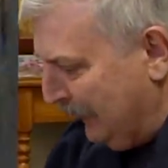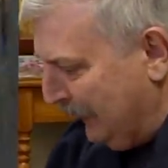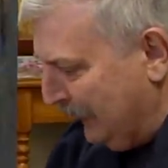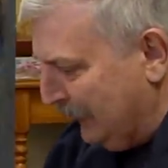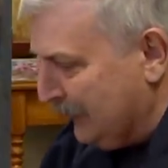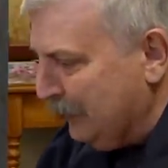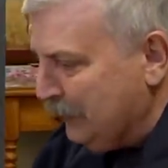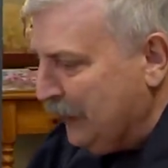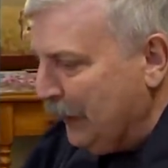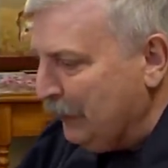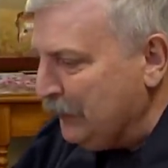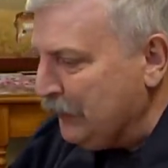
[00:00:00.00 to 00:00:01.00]
And
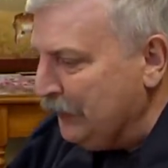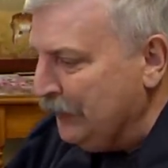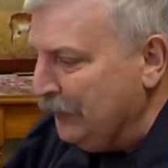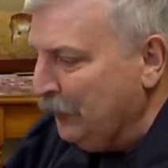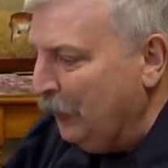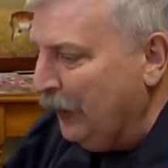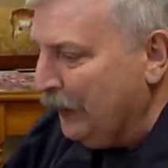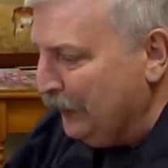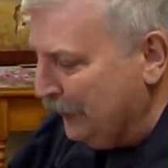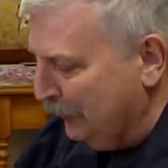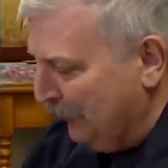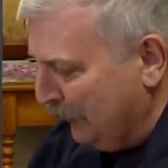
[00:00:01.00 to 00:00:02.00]
sometimes they're in the water
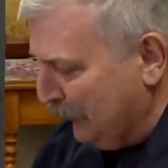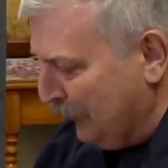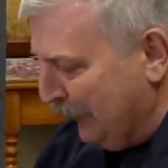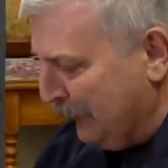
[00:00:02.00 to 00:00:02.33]
too much and